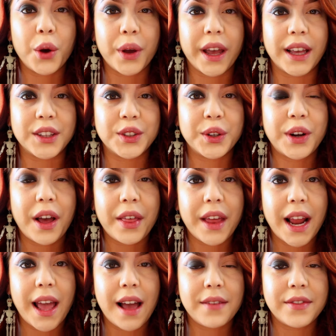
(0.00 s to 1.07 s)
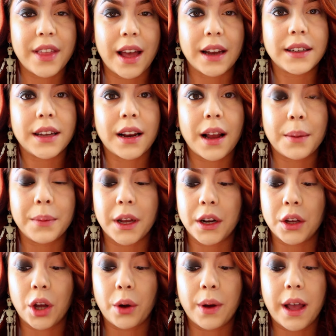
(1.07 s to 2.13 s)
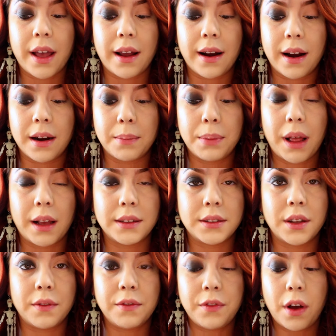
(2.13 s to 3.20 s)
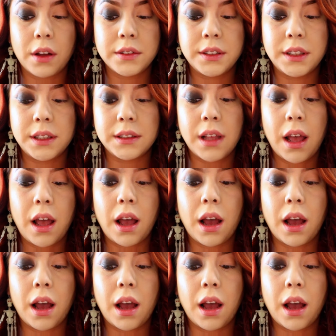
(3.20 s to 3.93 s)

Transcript: Okay, so now that I have that done, I'm going to go ahead and apply some falsies.